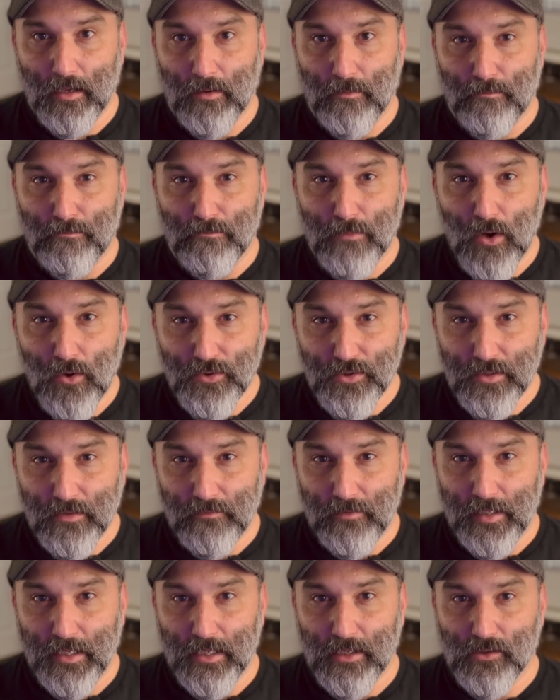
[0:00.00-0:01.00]
Most
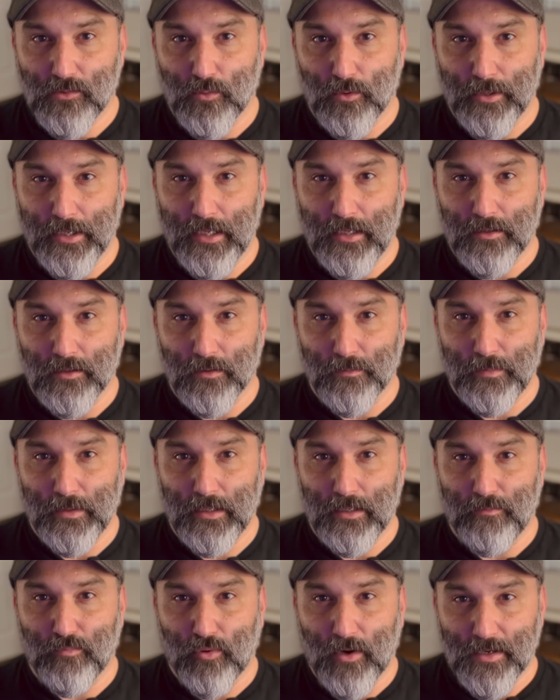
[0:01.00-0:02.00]
of these will either
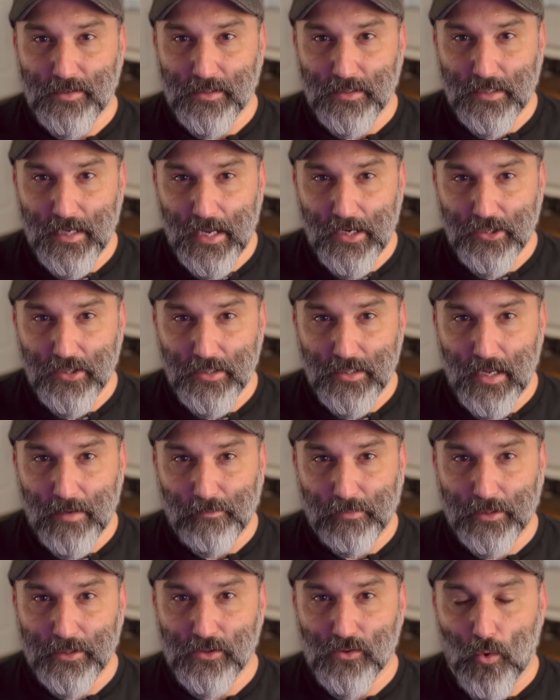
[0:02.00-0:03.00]
be presentation
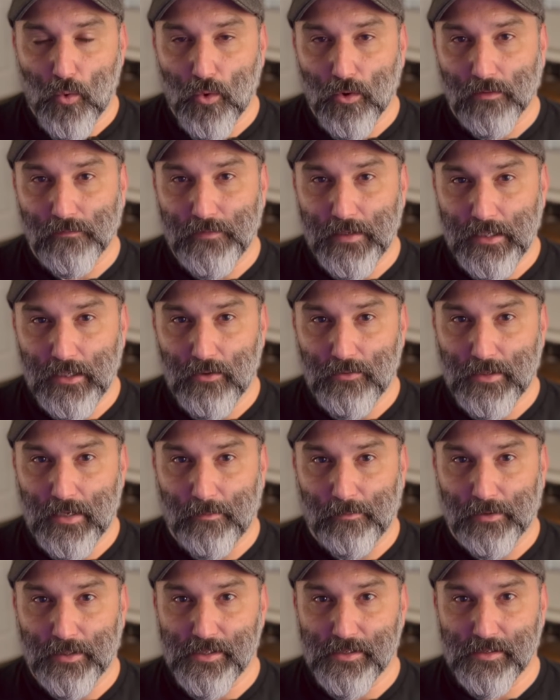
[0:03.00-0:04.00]
templates or video
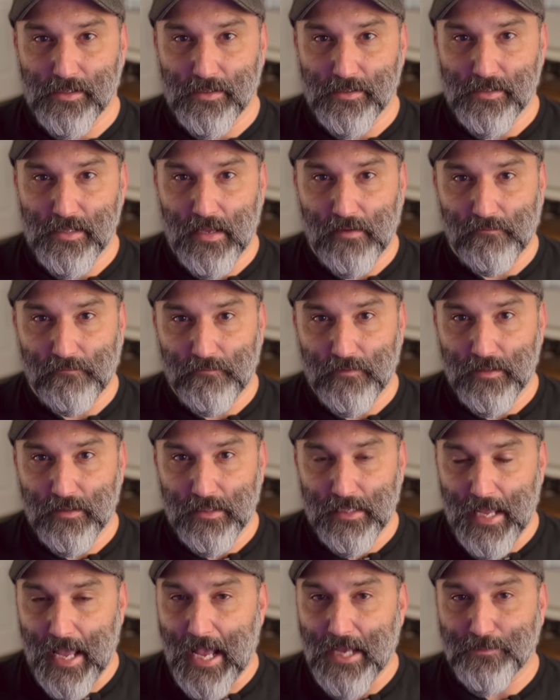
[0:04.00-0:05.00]
templates since they fit
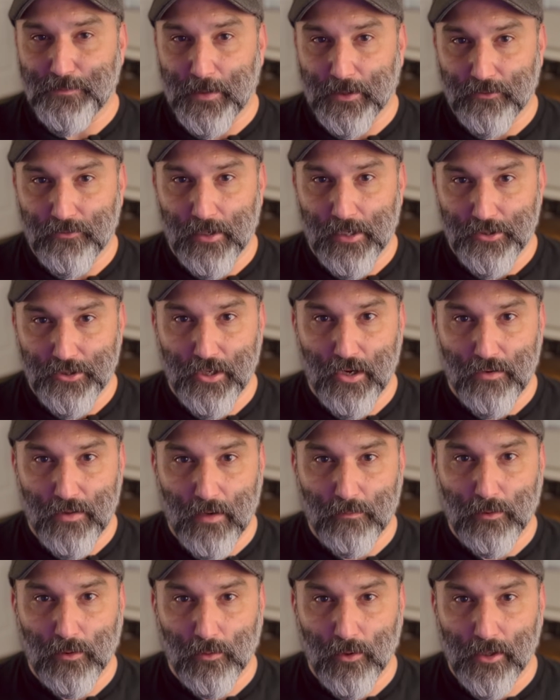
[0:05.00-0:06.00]
the aspect ratio
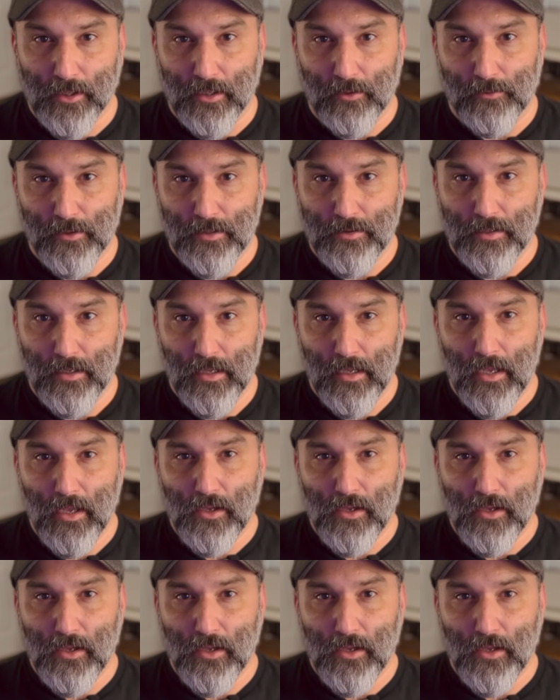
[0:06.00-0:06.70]
that we're working with.